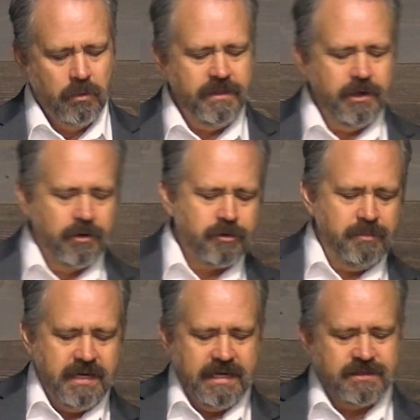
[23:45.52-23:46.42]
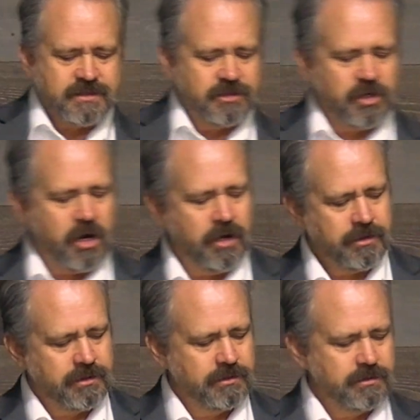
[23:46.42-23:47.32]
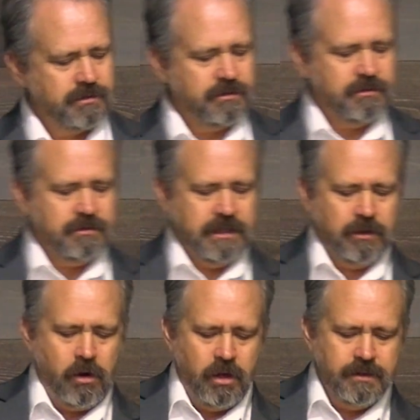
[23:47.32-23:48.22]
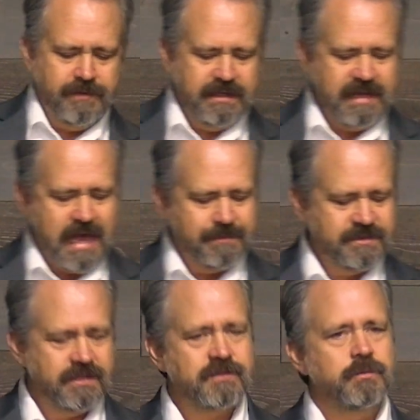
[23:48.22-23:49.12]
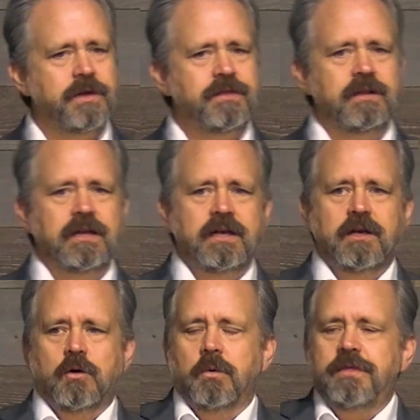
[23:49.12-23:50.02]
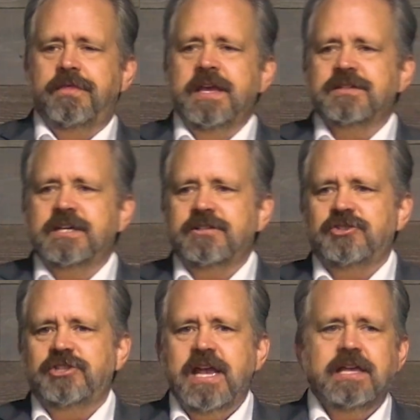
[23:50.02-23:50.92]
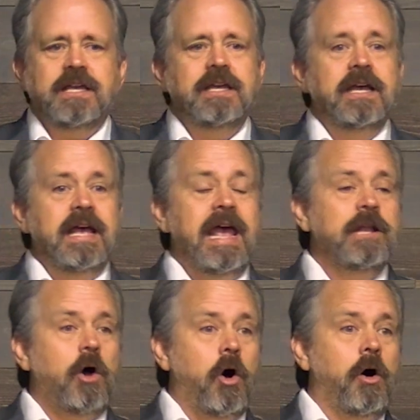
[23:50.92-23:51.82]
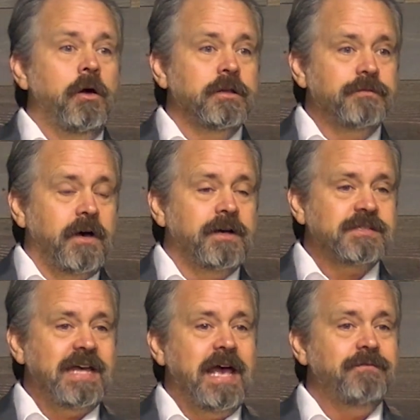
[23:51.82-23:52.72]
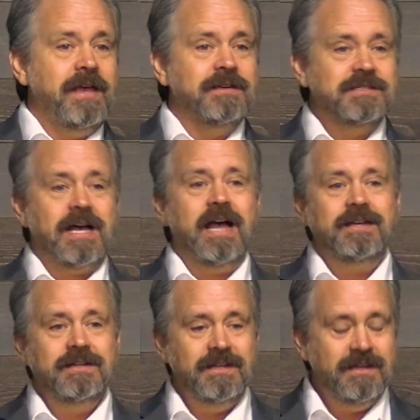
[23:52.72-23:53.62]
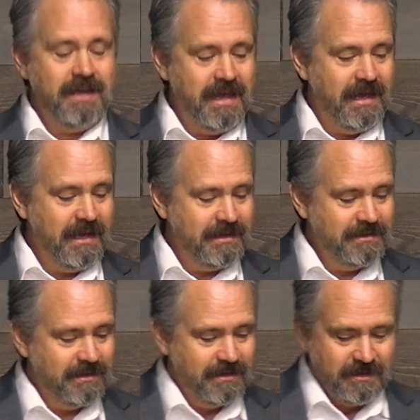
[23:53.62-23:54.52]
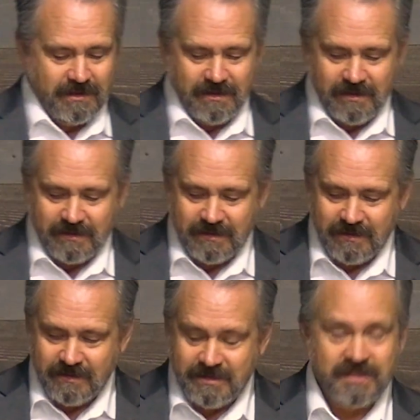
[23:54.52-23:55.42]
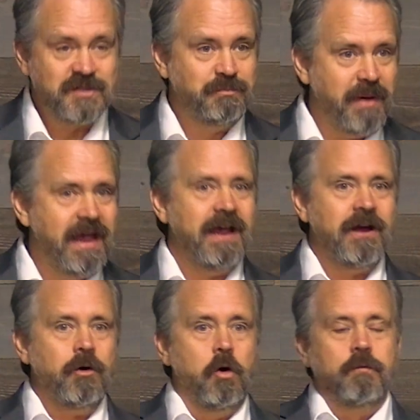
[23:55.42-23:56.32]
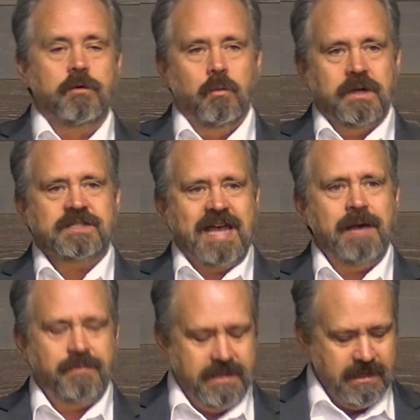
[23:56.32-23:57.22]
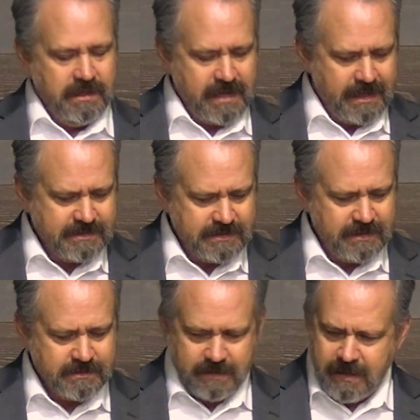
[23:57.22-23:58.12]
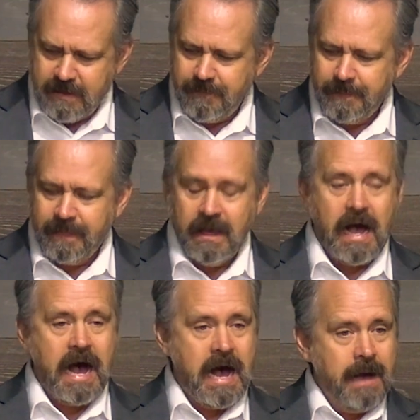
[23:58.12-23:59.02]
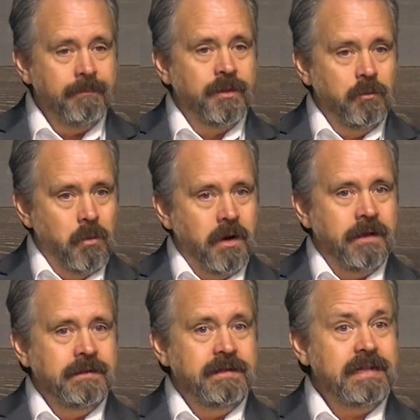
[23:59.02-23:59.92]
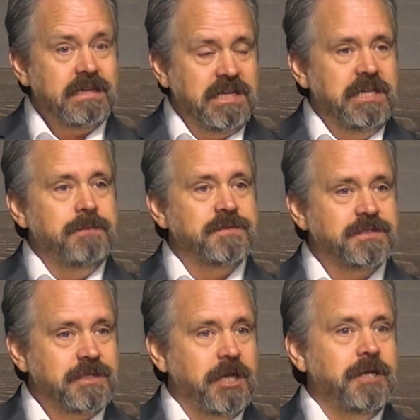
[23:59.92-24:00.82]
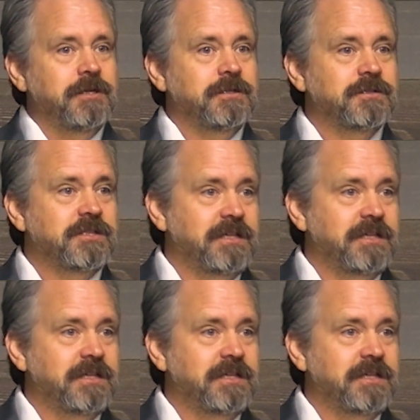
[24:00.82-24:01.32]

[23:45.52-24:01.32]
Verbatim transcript: When the earth begins to totter and all of the inhabitants with it, when things get shaky and all of us have anxiety and uh, despair over what's happening, God says, Hey, I'm the one that keeps things